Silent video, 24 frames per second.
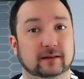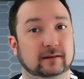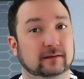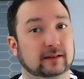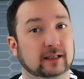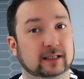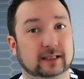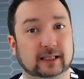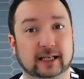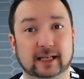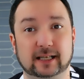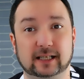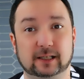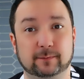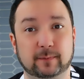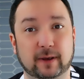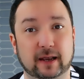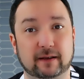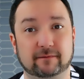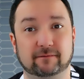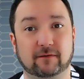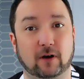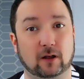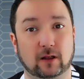the skins
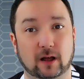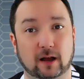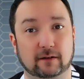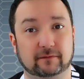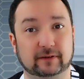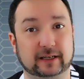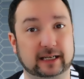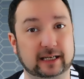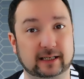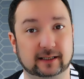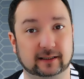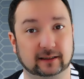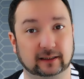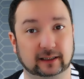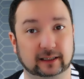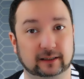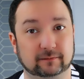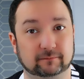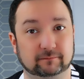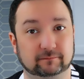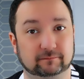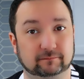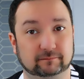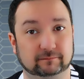may fall off easily,
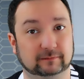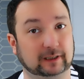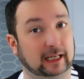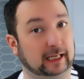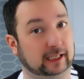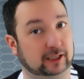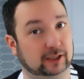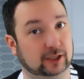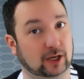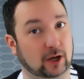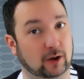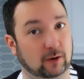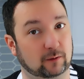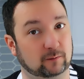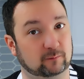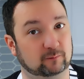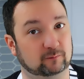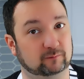like so.